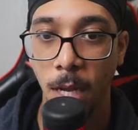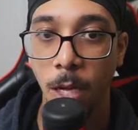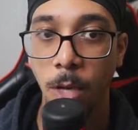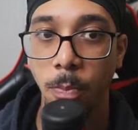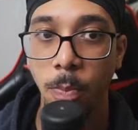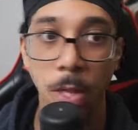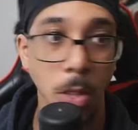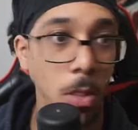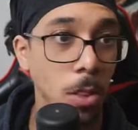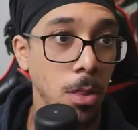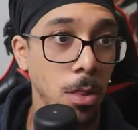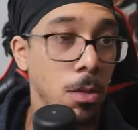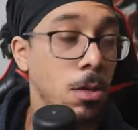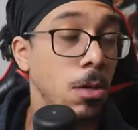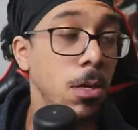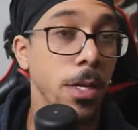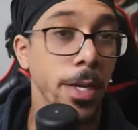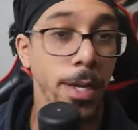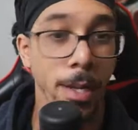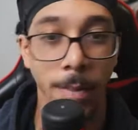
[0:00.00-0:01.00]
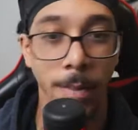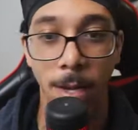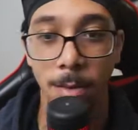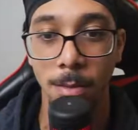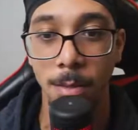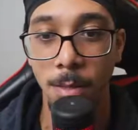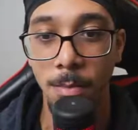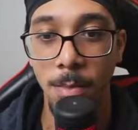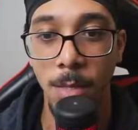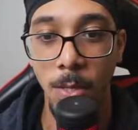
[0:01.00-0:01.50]
learning
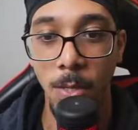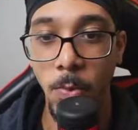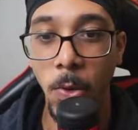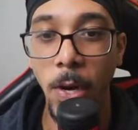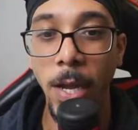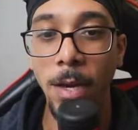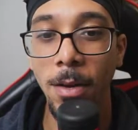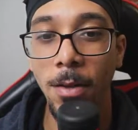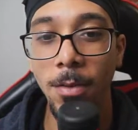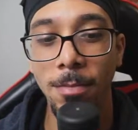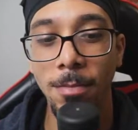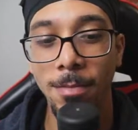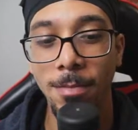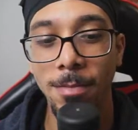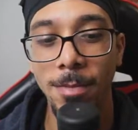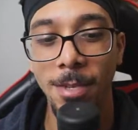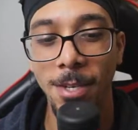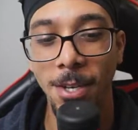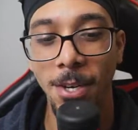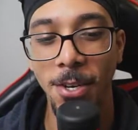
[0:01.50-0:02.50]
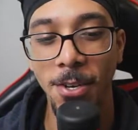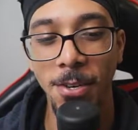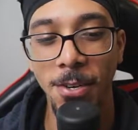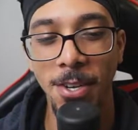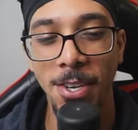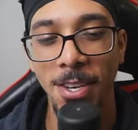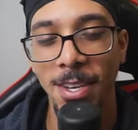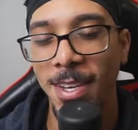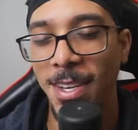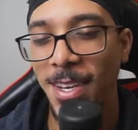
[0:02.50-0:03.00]
about something random,
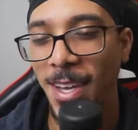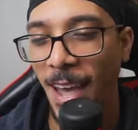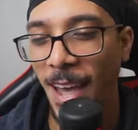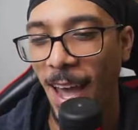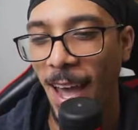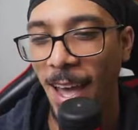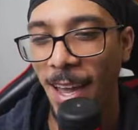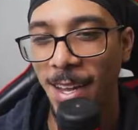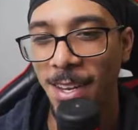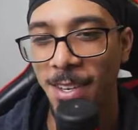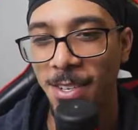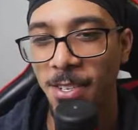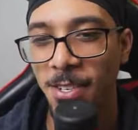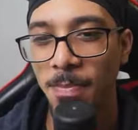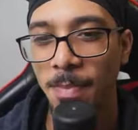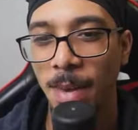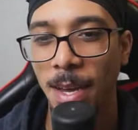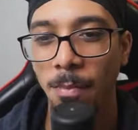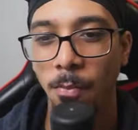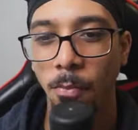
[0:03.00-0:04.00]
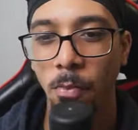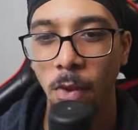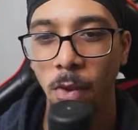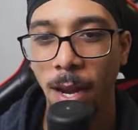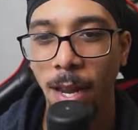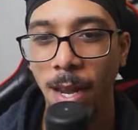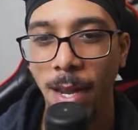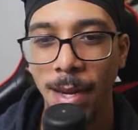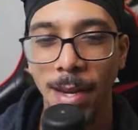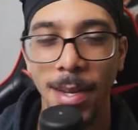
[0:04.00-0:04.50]
adding to my
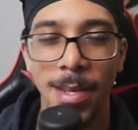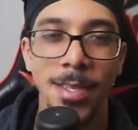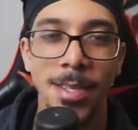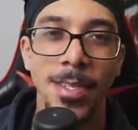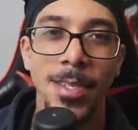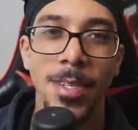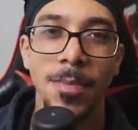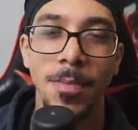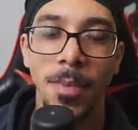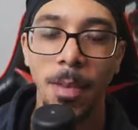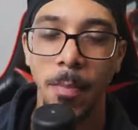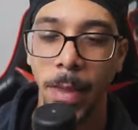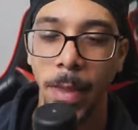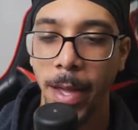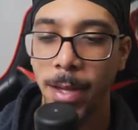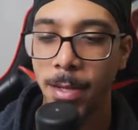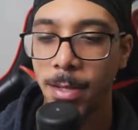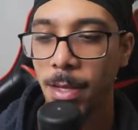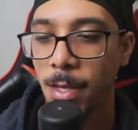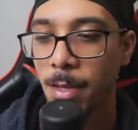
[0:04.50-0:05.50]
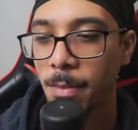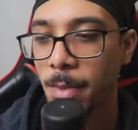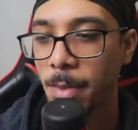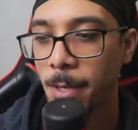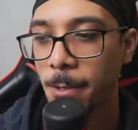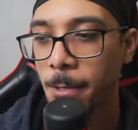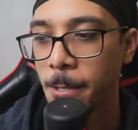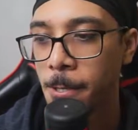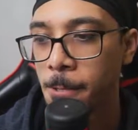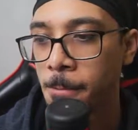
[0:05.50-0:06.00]
brain capacity.
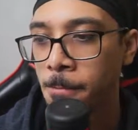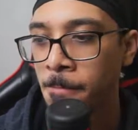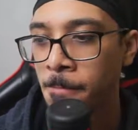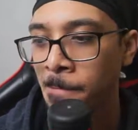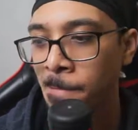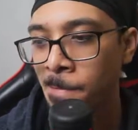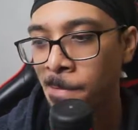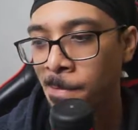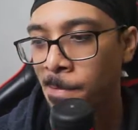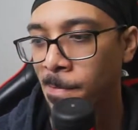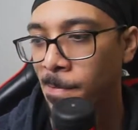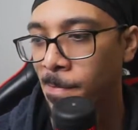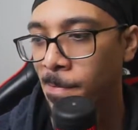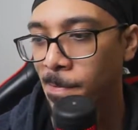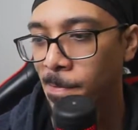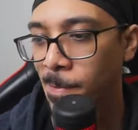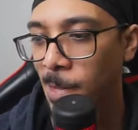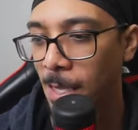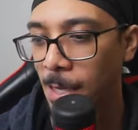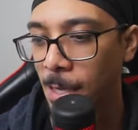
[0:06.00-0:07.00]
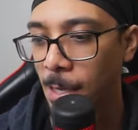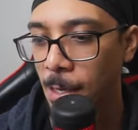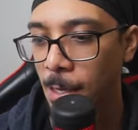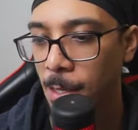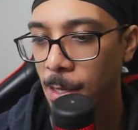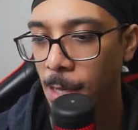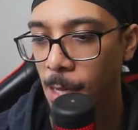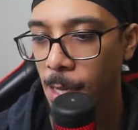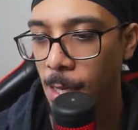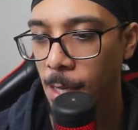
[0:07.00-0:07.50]
But at the end of the
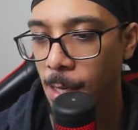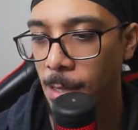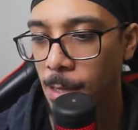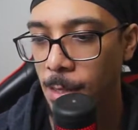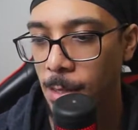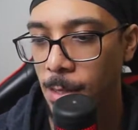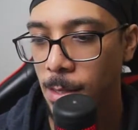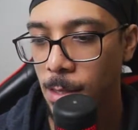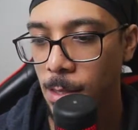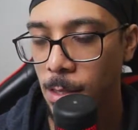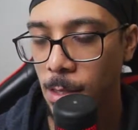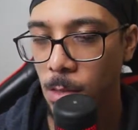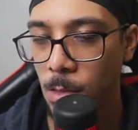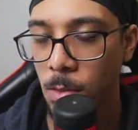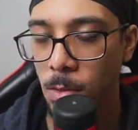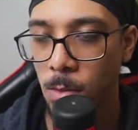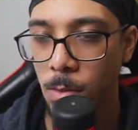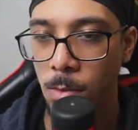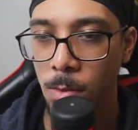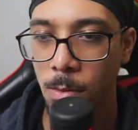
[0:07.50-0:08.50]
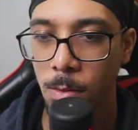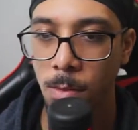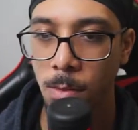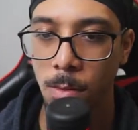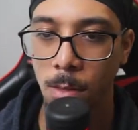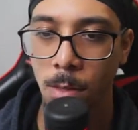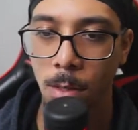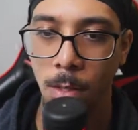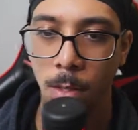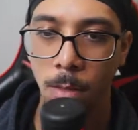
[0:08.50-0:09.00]
day, it is, I
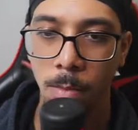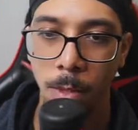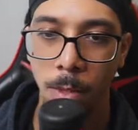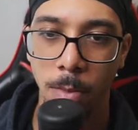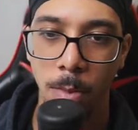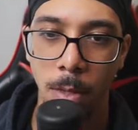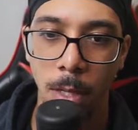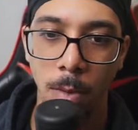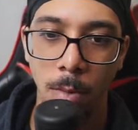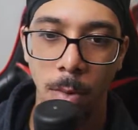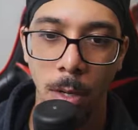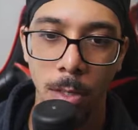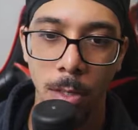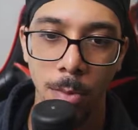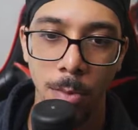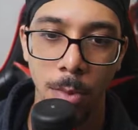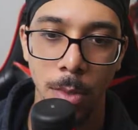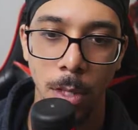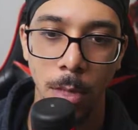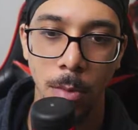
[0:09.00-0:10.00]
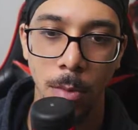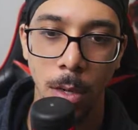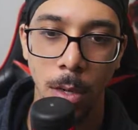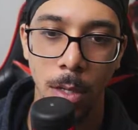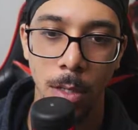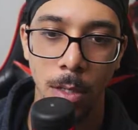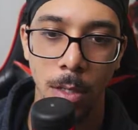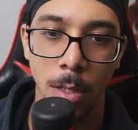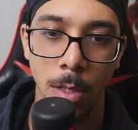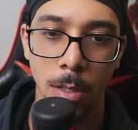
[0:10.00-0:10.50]
don't know, people like watching what they
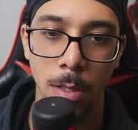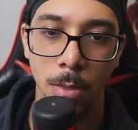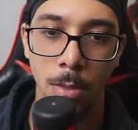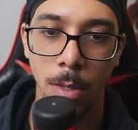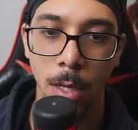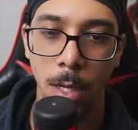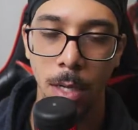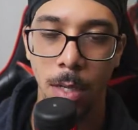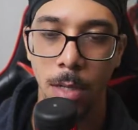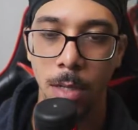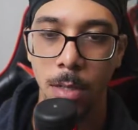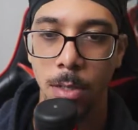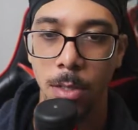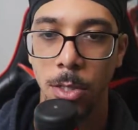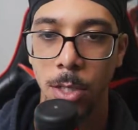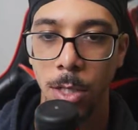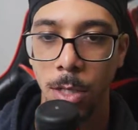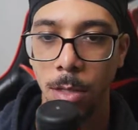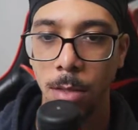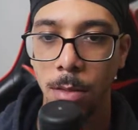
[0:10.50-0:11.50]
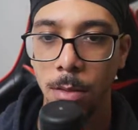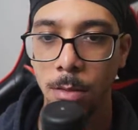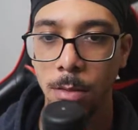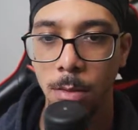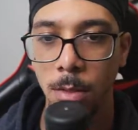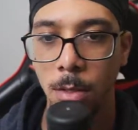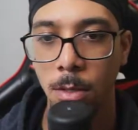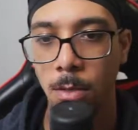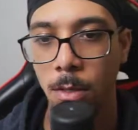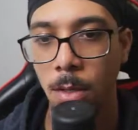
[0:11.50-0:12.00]
watch, and it's okay to chill.
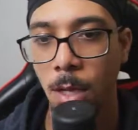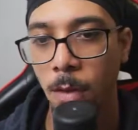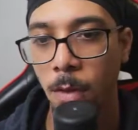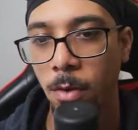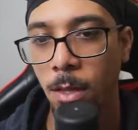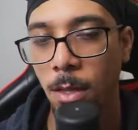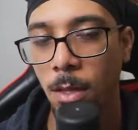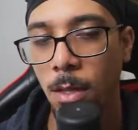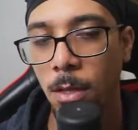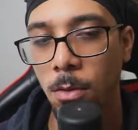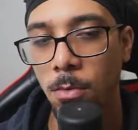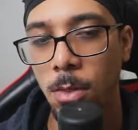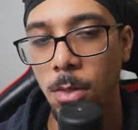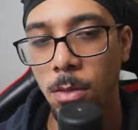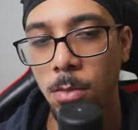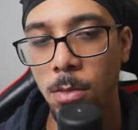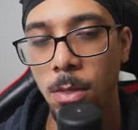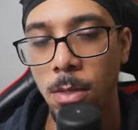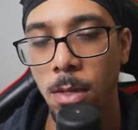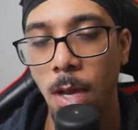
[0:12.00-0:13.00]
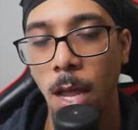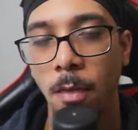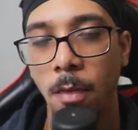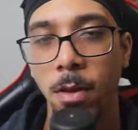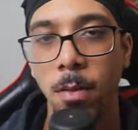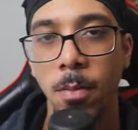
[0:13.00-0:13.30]
Everything doesn't have